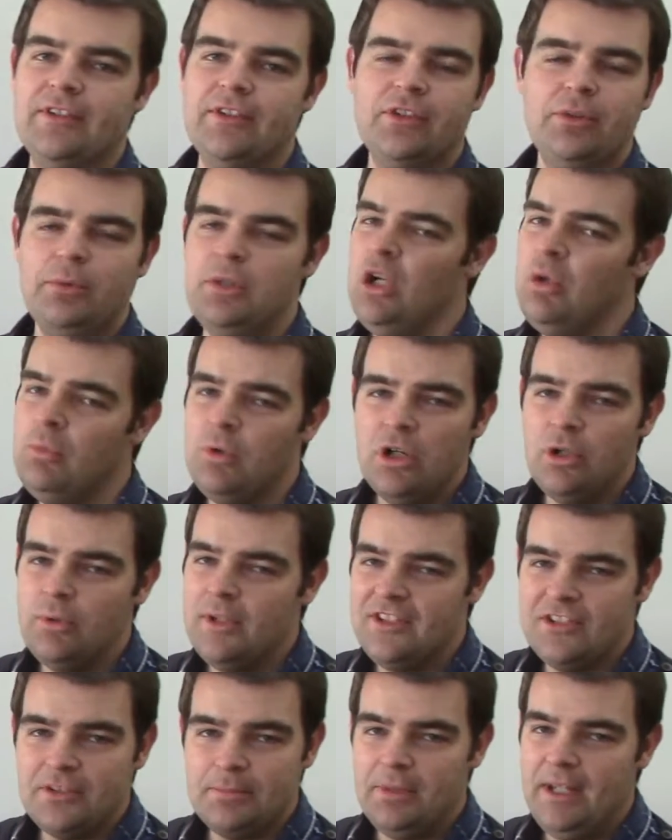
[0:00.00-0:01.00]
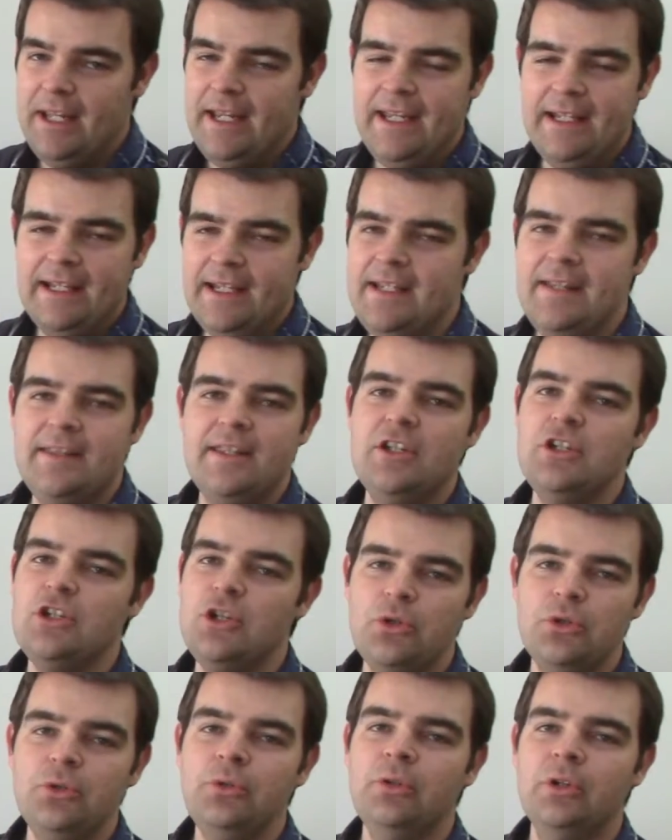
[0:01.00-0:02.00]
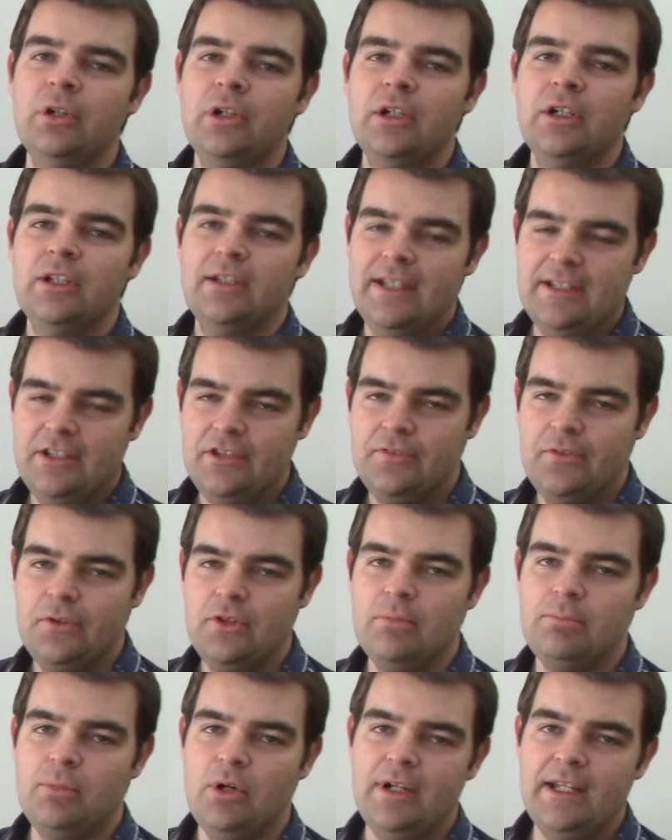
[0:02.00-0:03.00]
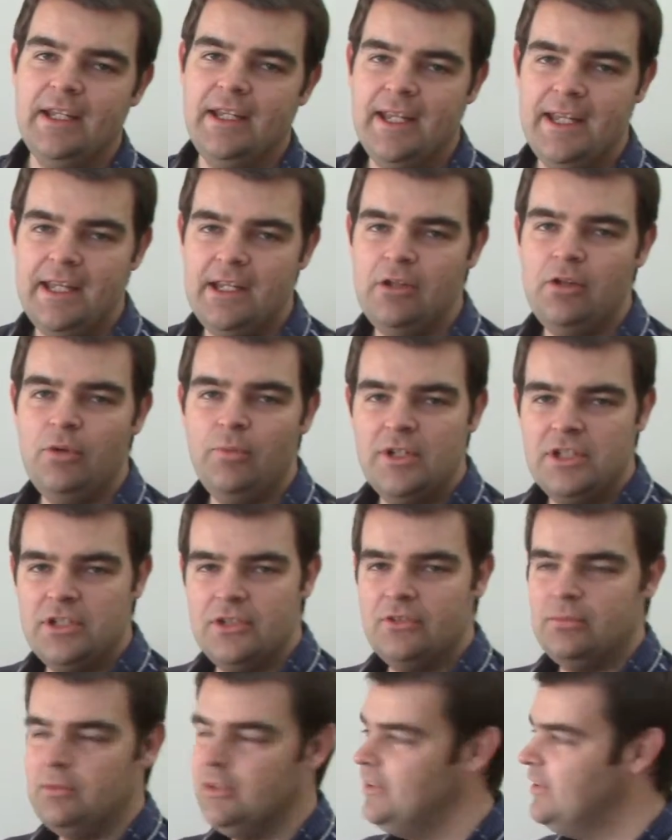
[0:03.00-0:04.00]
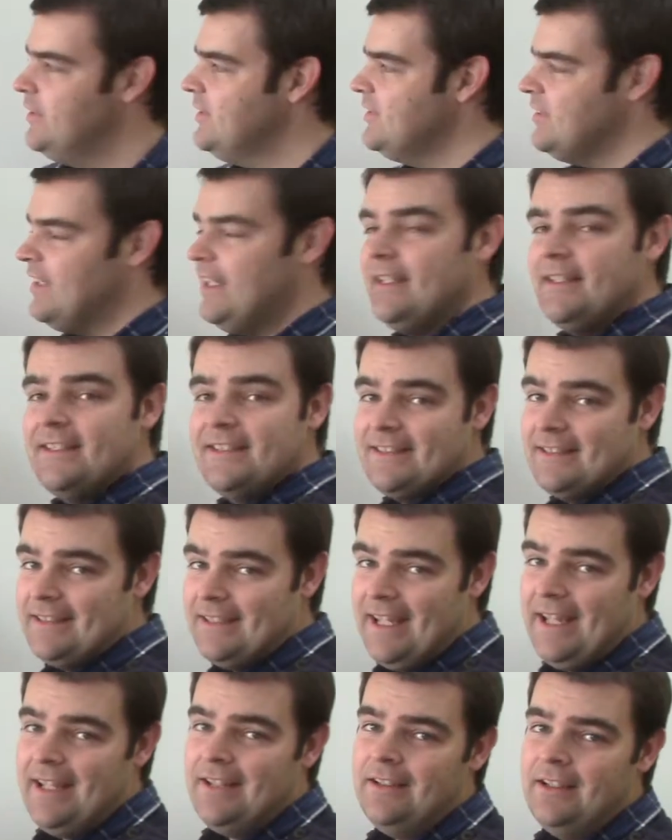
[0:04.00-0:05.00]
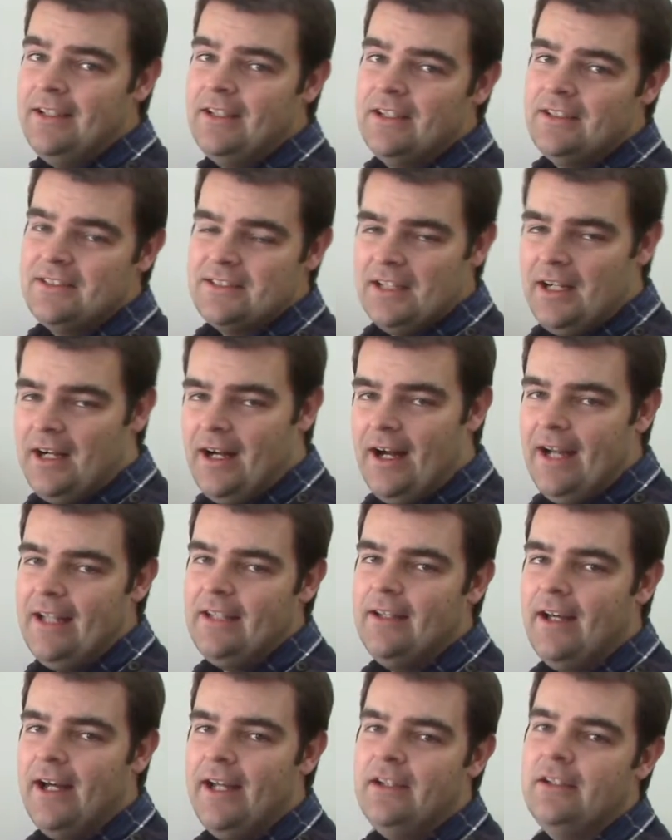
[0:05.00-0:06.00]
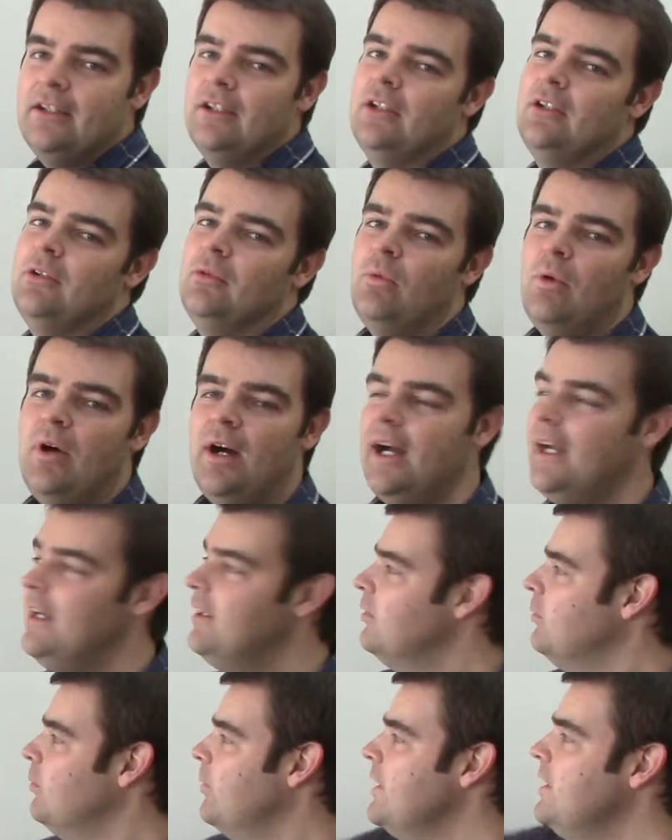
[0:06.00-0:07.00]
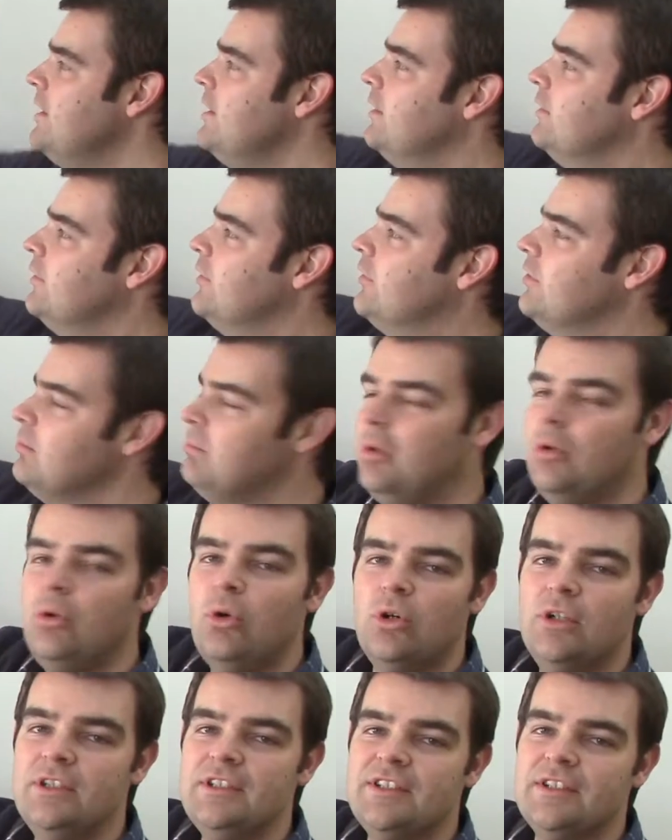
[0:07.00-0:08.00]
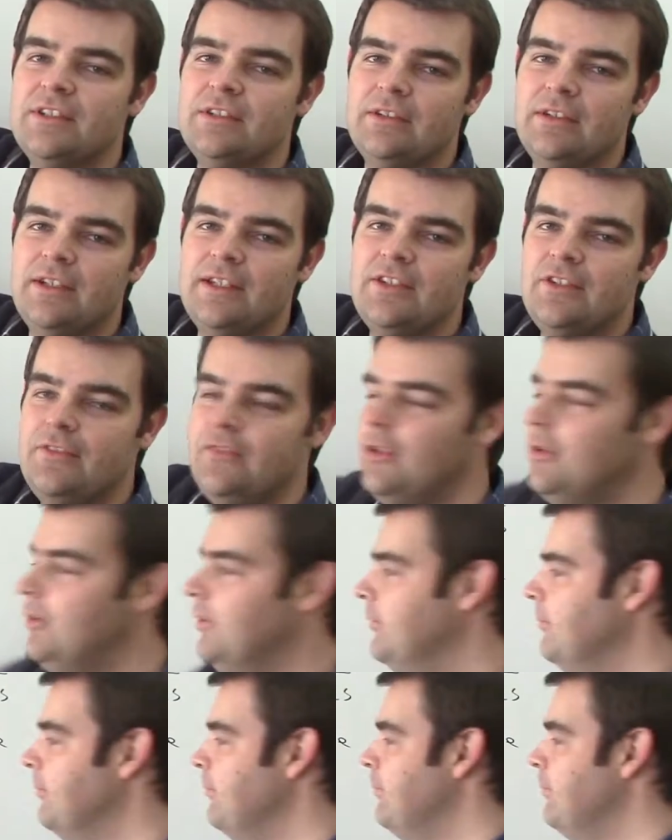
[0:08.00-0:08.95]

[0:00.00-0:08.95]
So we don't want to explain anything new. That's for the body. Here we just want to say this again to highlight why we support this view.